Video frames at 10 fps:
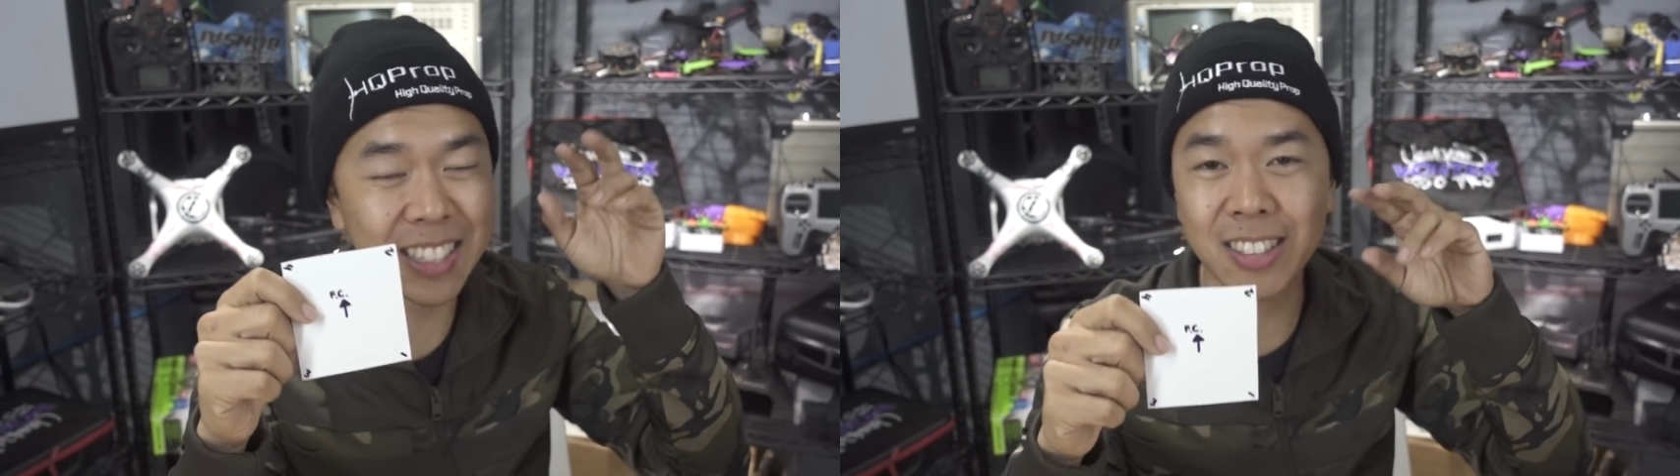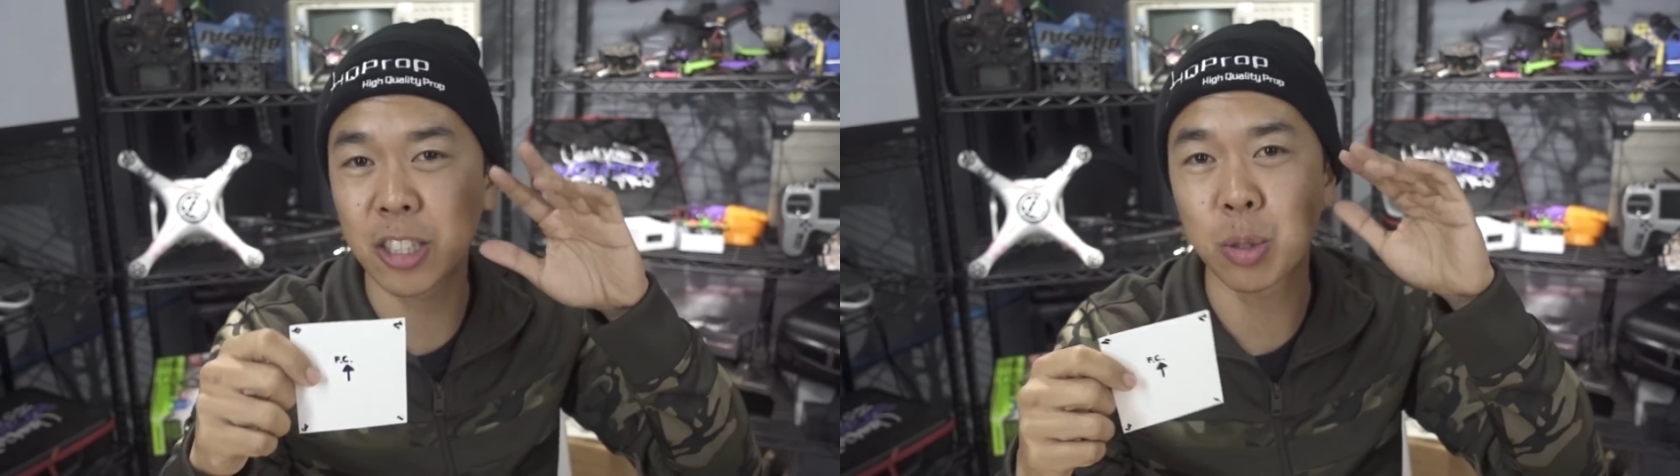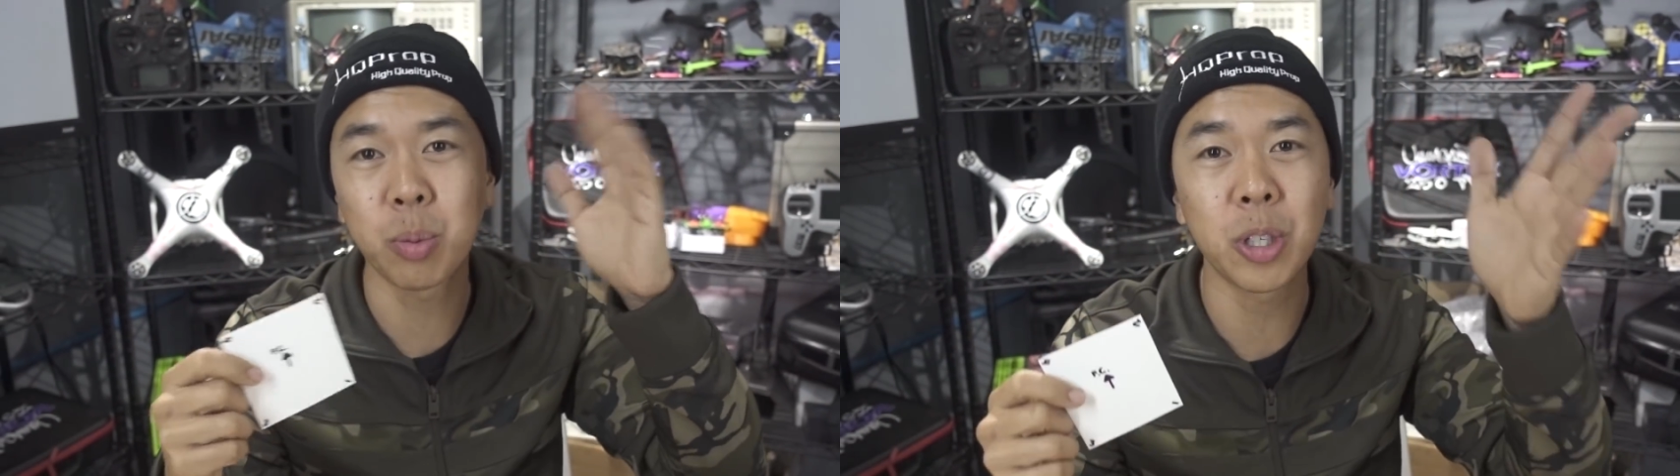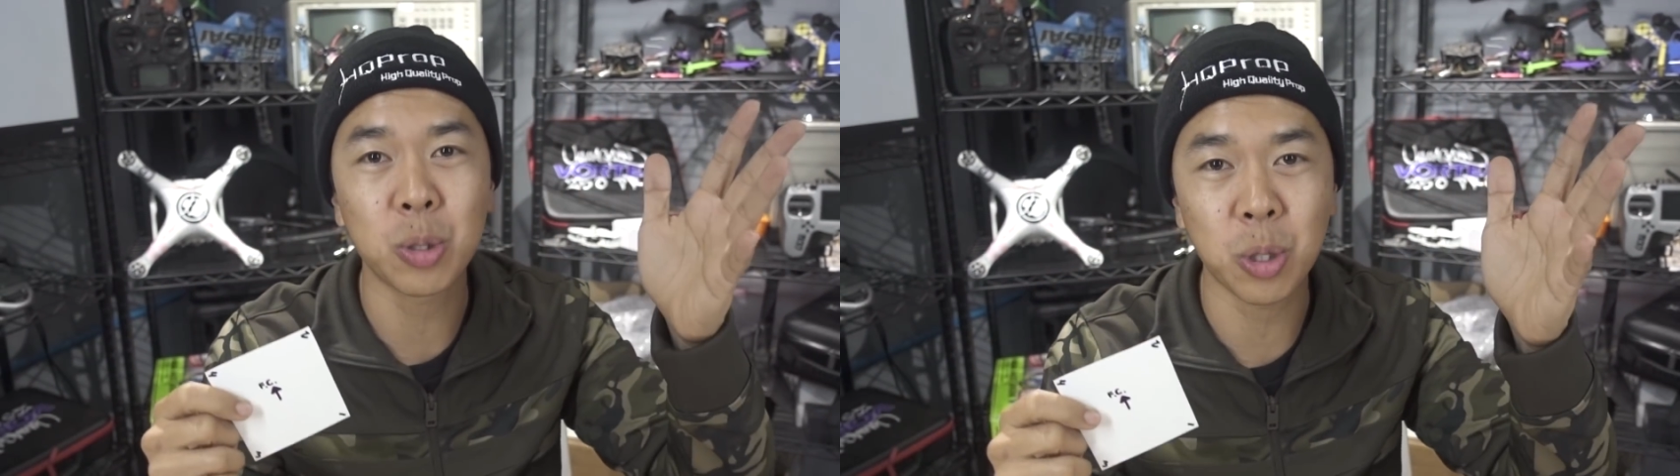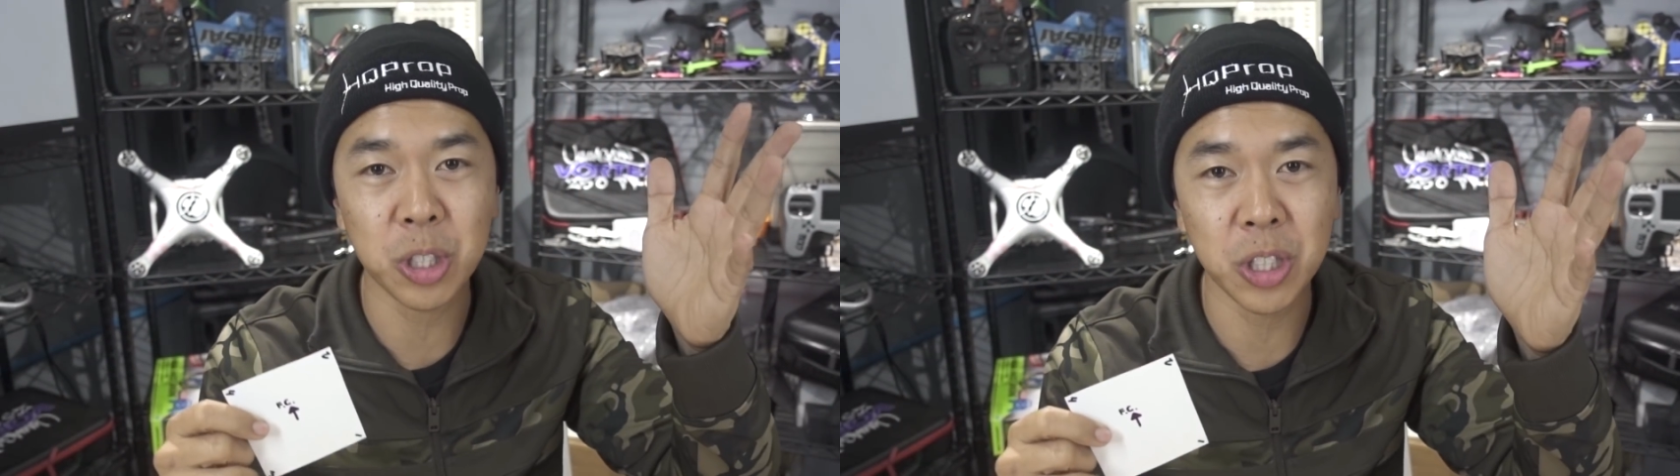this
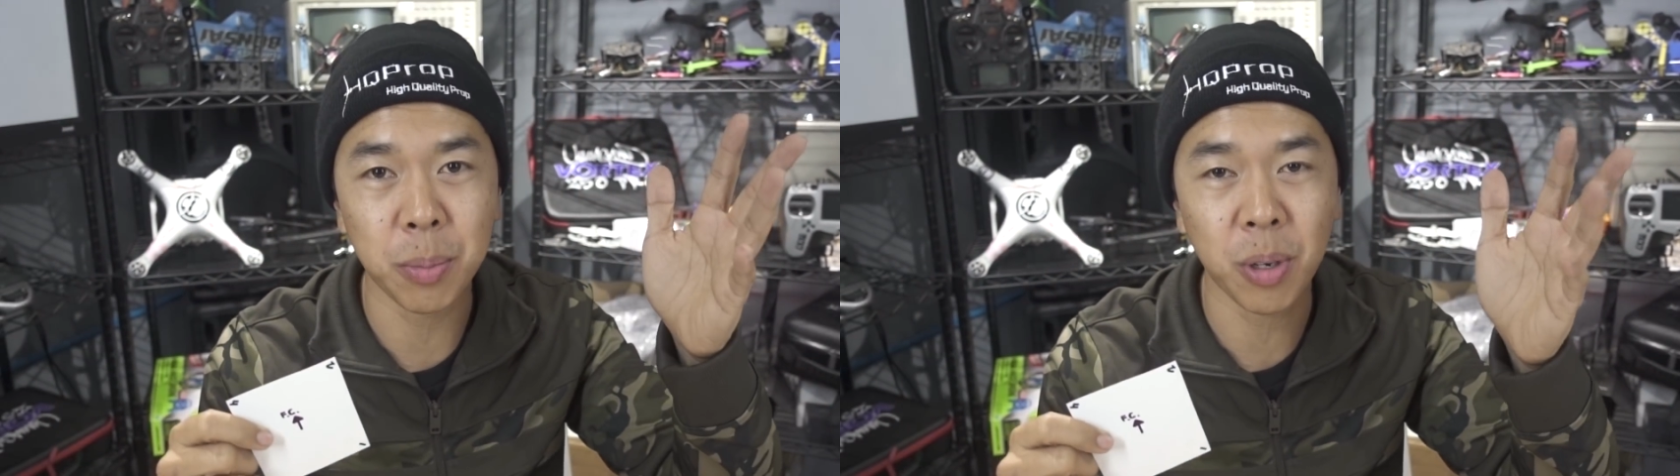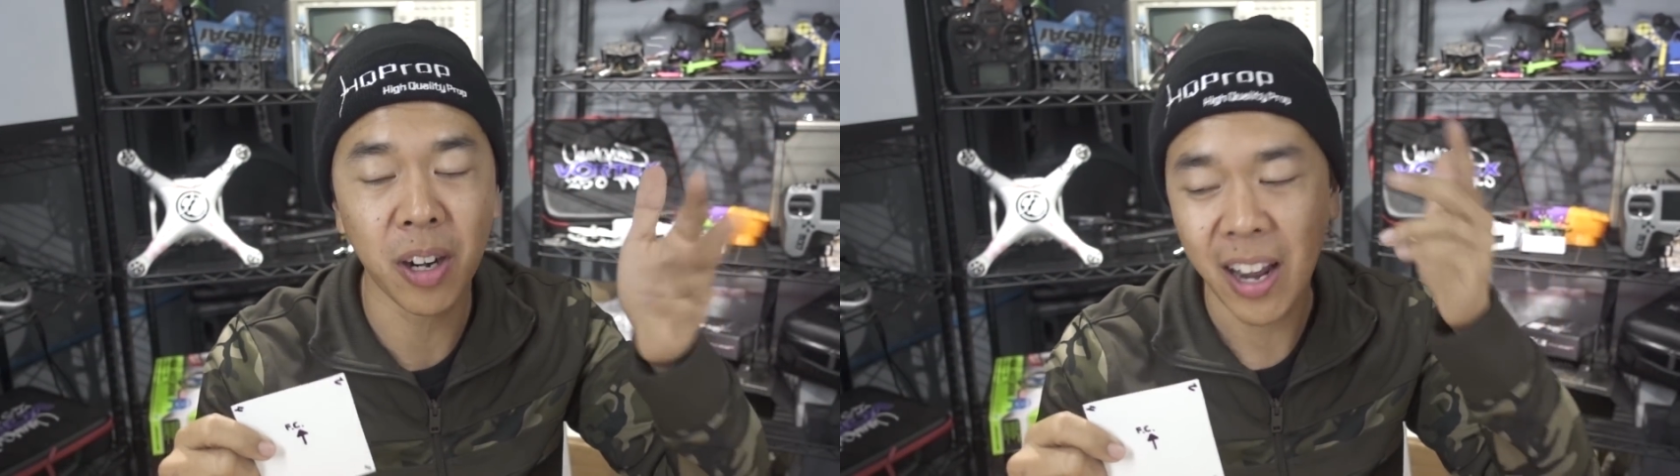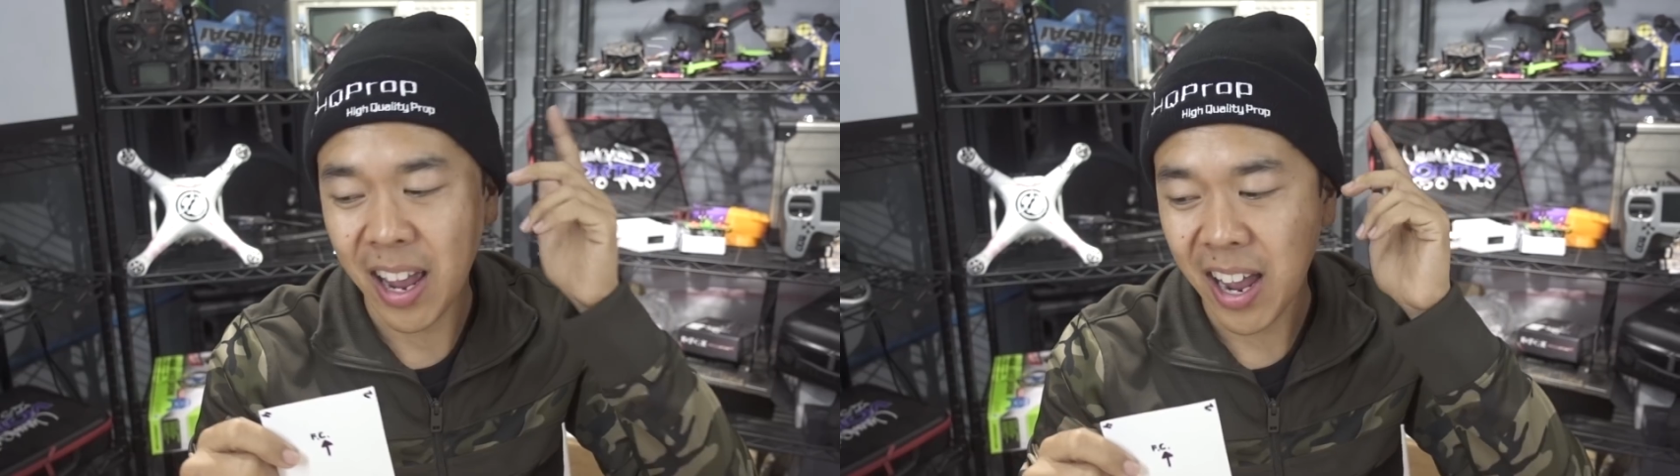resource number,